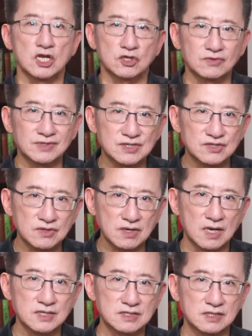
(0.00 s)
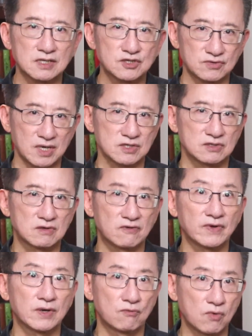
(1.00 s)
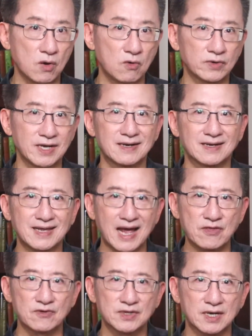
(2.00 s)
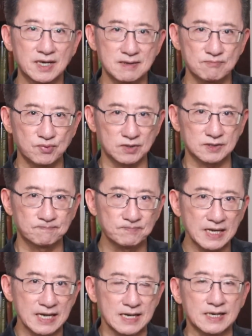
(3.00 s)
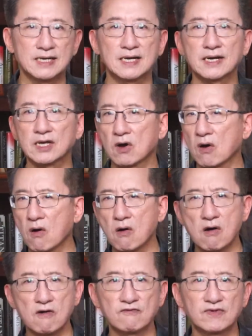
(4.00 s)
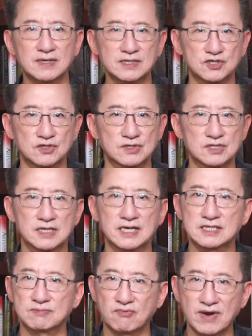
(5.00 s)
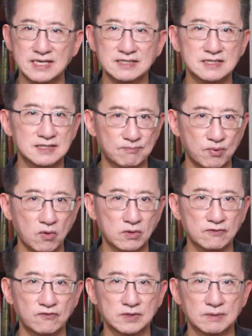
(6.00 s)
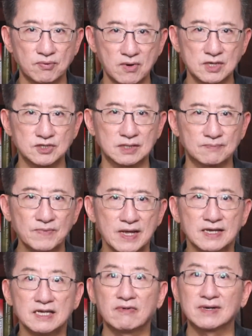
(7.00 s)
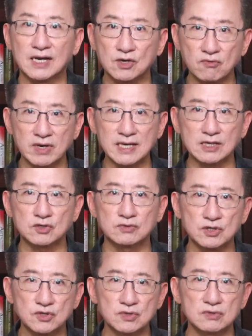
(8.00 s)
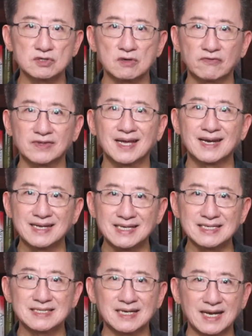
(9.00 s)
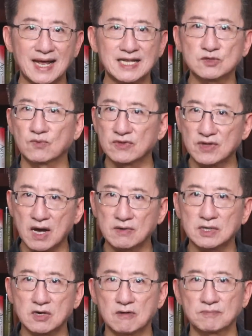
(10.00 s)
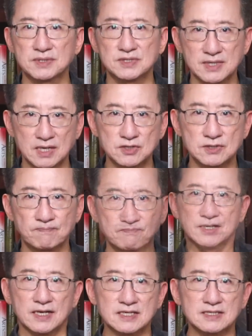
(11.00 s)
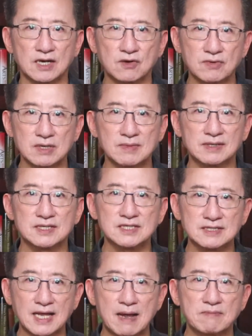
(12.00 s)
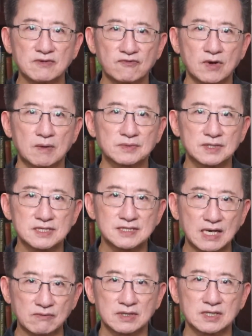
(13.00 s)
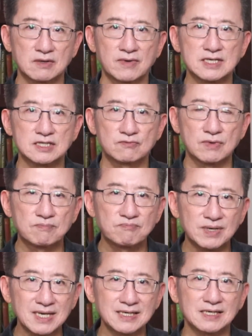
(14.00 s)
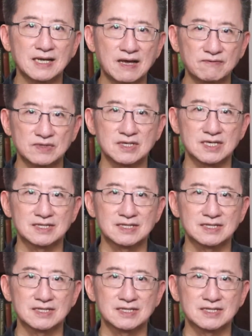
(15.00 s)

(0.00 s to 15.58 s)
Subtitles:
to discuss the construction of a road and gather their input. Nearly all villagers expressed support for the project, even agreeing to the use of their leased lands without compensation. This agreement stemmed from the secretary's repeated emphasis